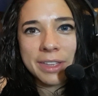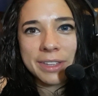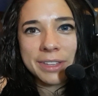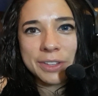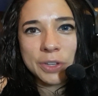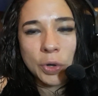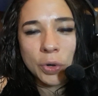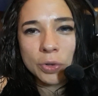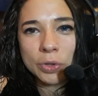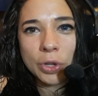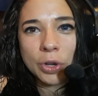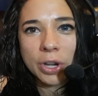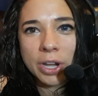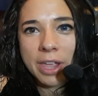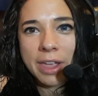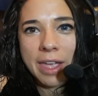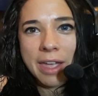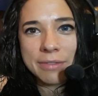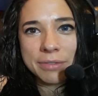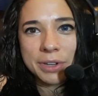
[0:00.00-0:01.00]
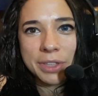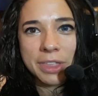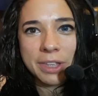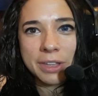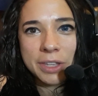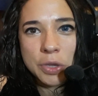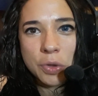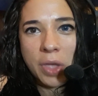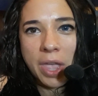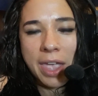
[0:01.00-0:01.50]
you're learning
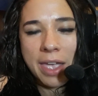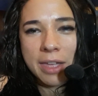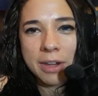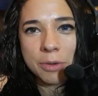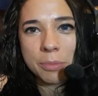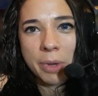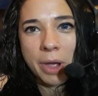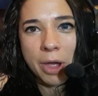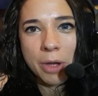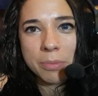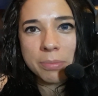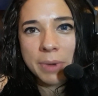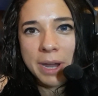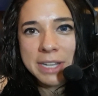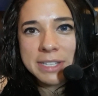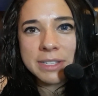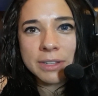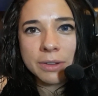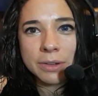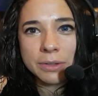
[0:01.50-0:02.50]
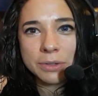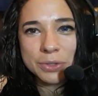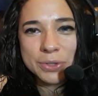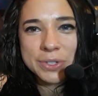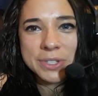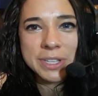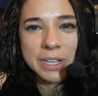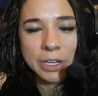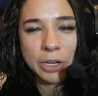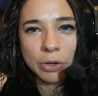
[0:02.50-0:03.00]
everything you can about
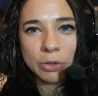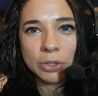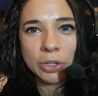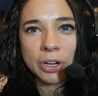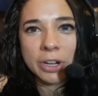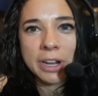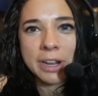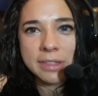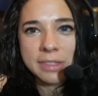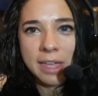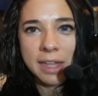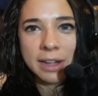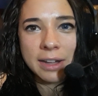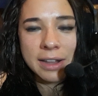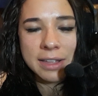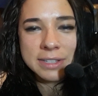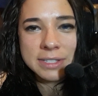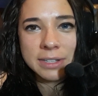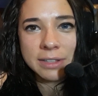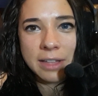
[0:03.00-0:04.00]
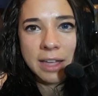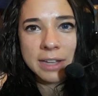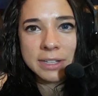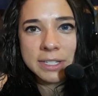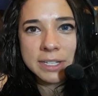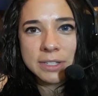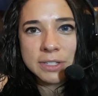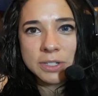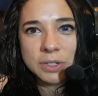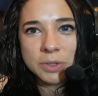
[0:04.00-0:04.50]
bicycles, and you're learning that it has a lot
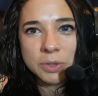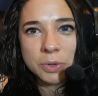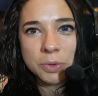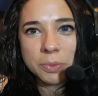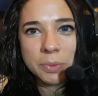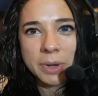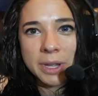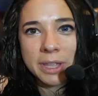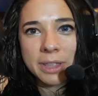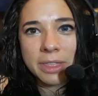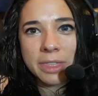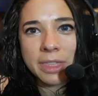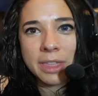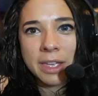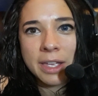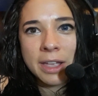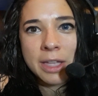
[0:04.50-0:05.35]
to do with